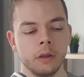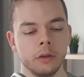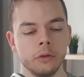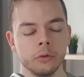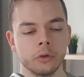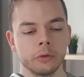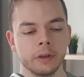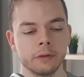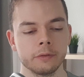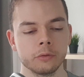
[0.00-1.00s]
you
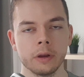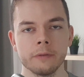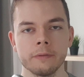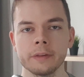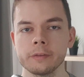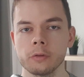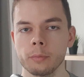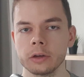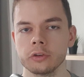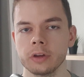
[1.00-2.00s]
don't have to invest so
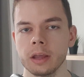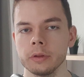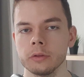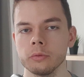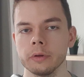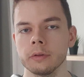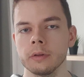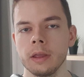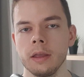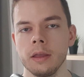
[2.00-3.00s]
much time into it
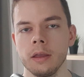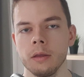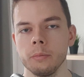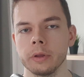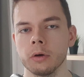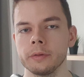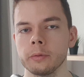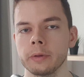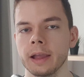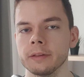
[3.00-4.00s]
because
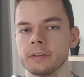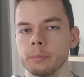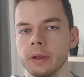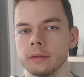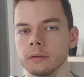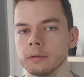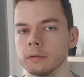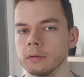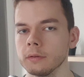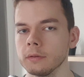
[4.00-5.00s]
you can spend
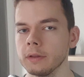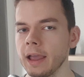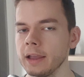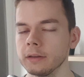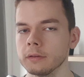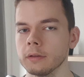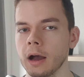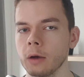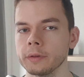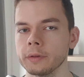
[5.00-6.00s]
8
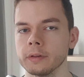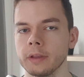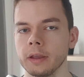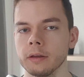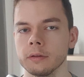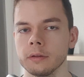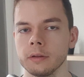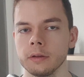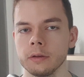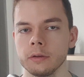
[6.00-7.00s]
hours a day
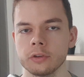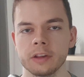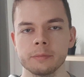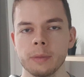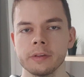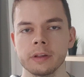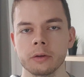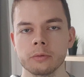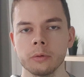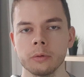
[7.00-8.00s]
just messing
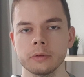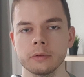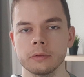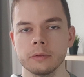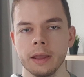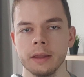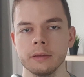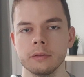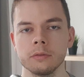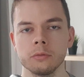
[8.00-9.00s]
around
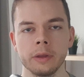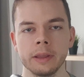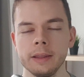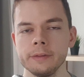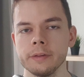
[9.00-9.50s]
and doing easy